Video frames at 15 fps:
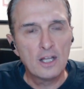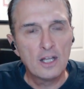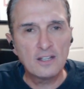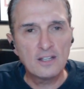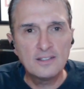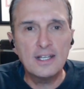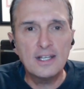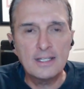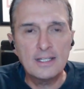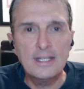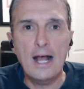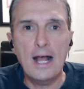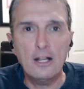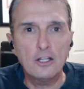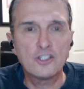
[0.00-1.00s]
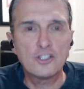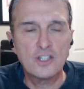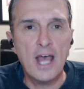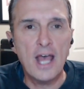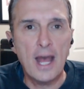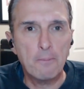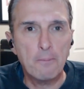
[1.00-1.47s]
because he
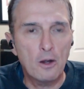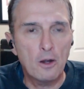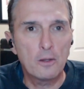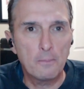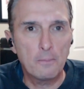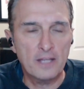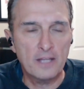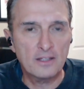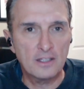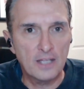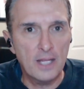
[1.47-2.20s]
acknowledged that part about the